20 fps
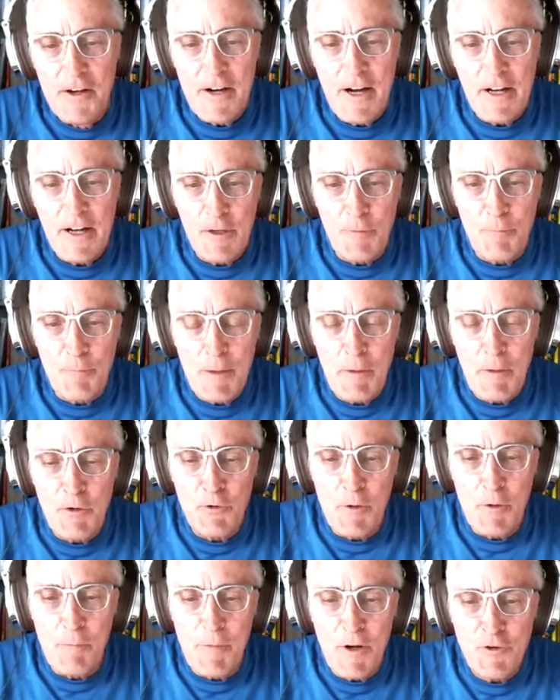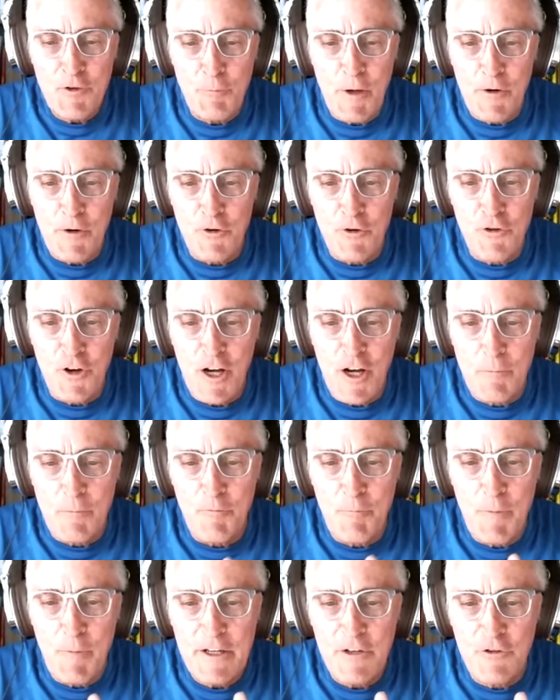I could probably do a much better job
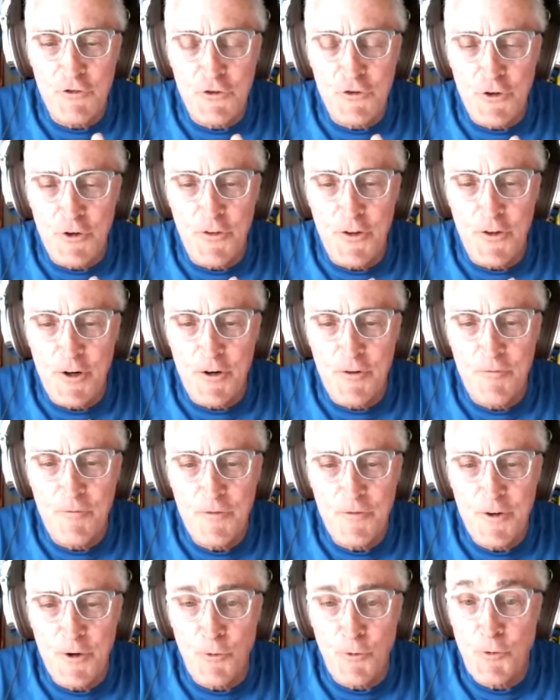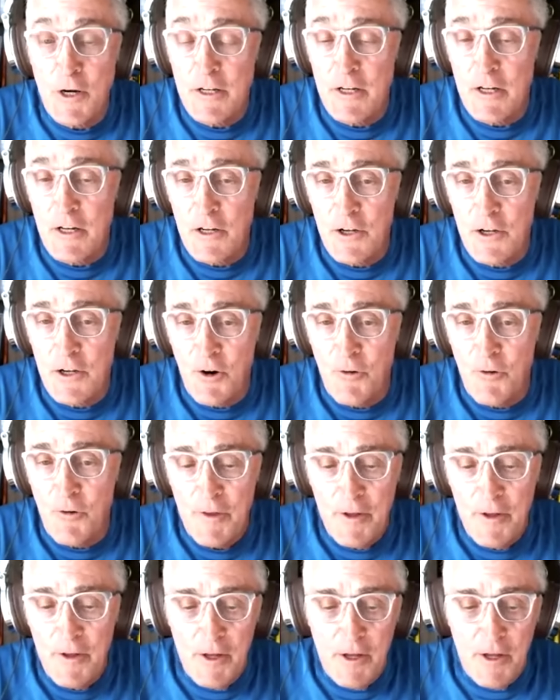of making sure they're they're ready to go.
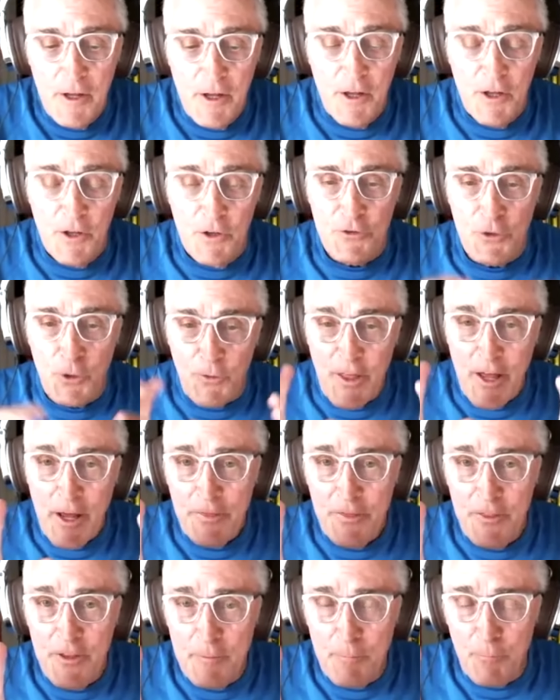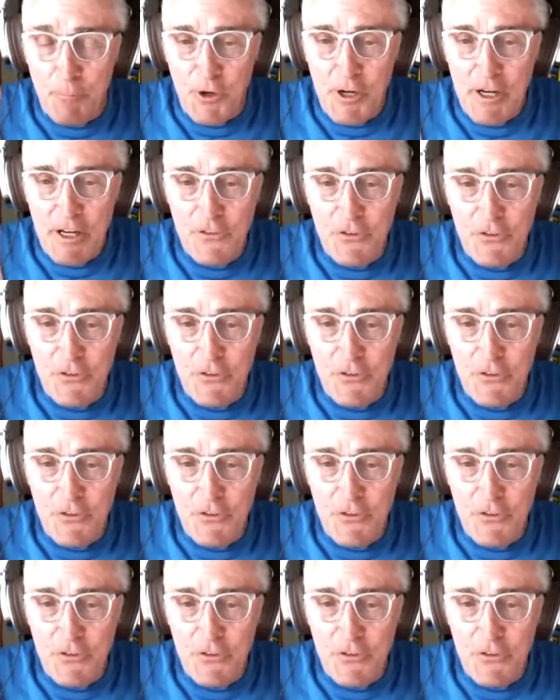So that then brings